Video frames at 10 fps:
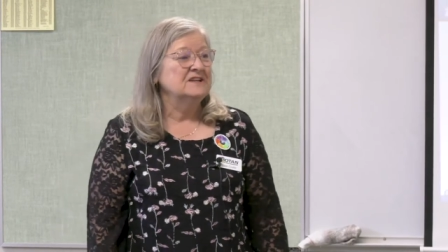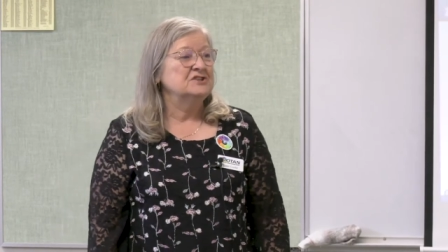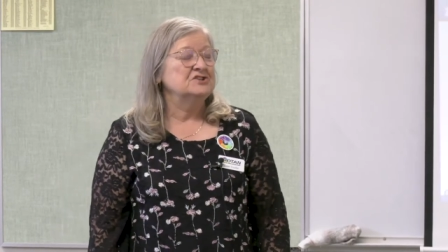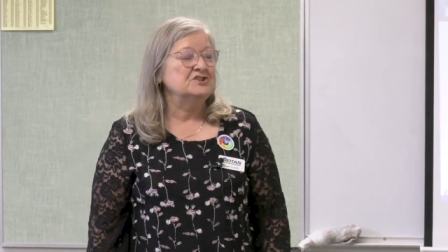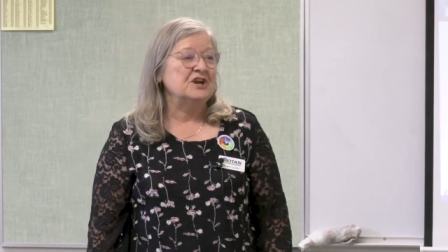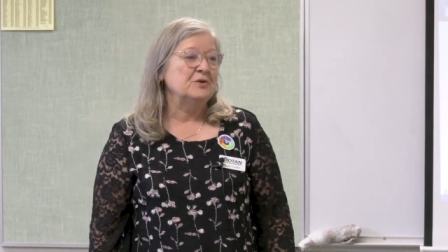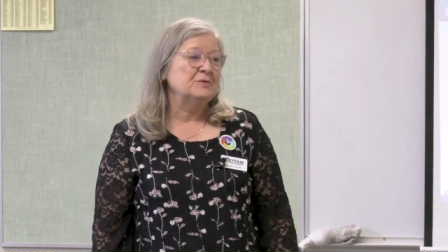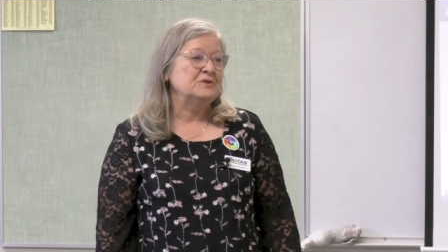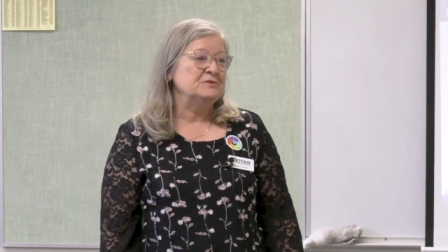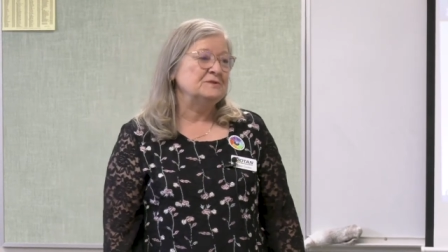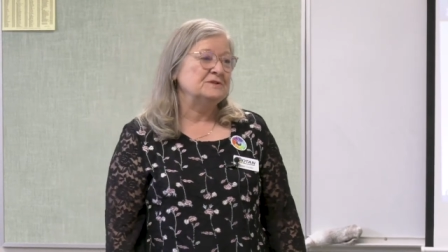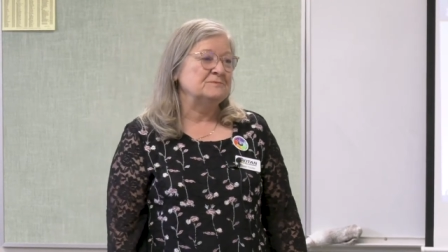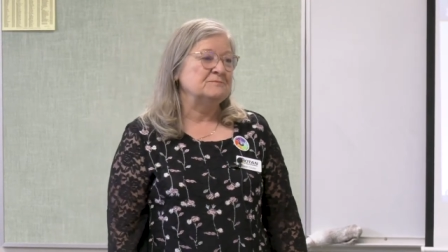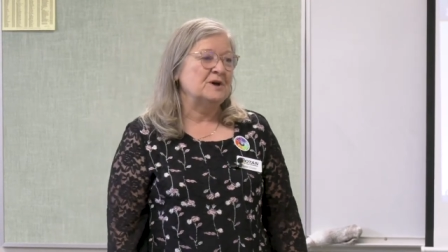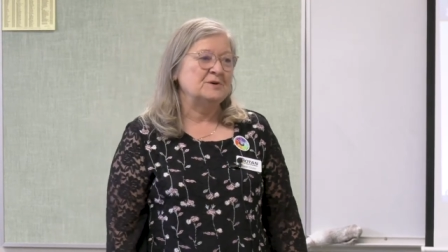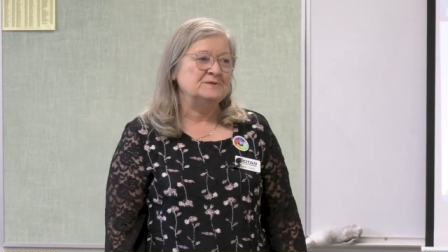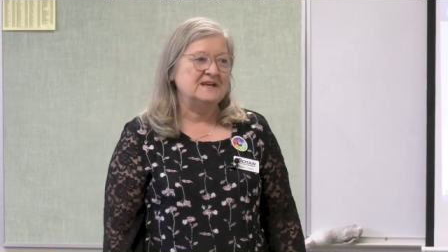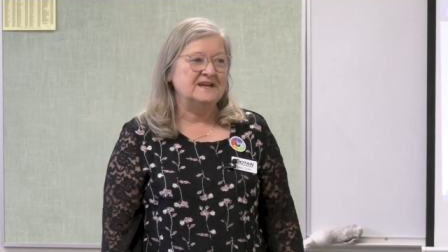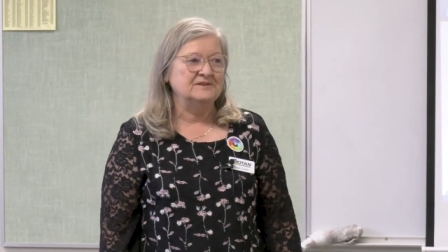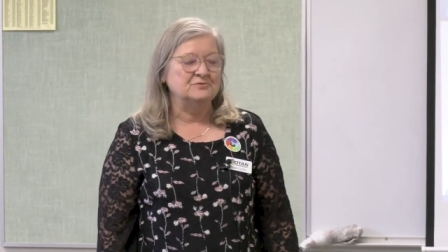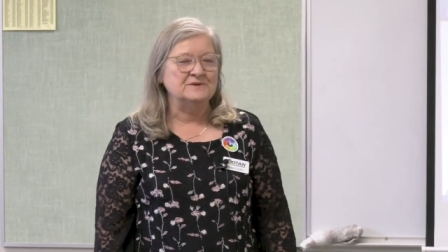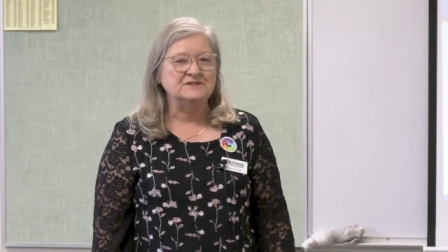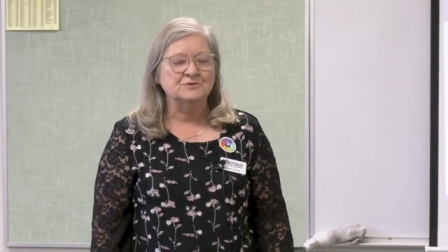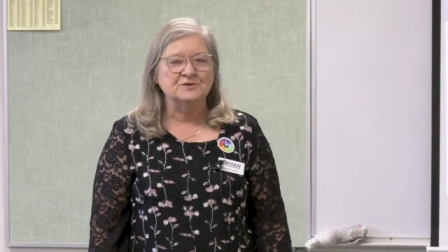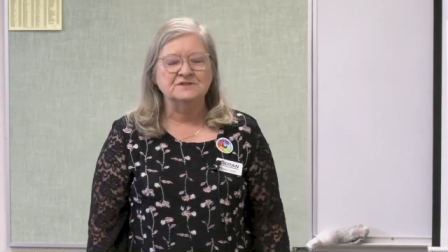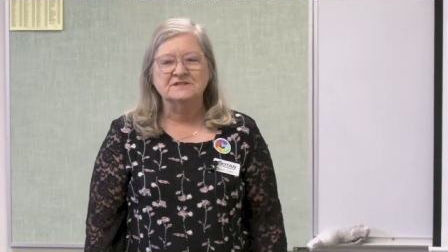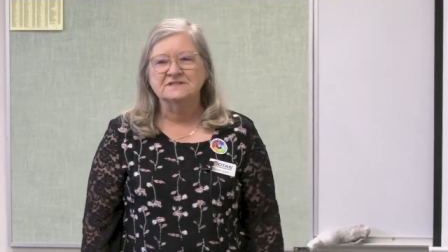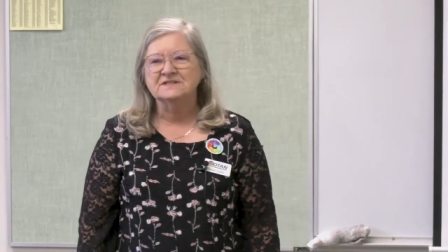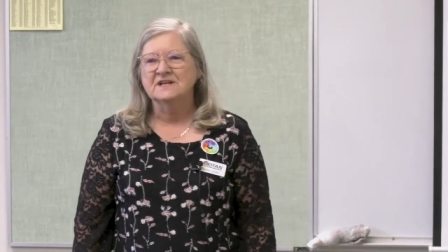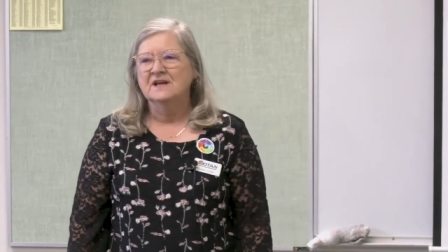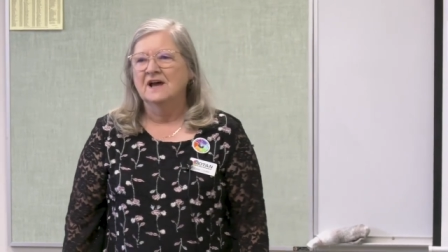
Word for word: to share with you some OTAN resources.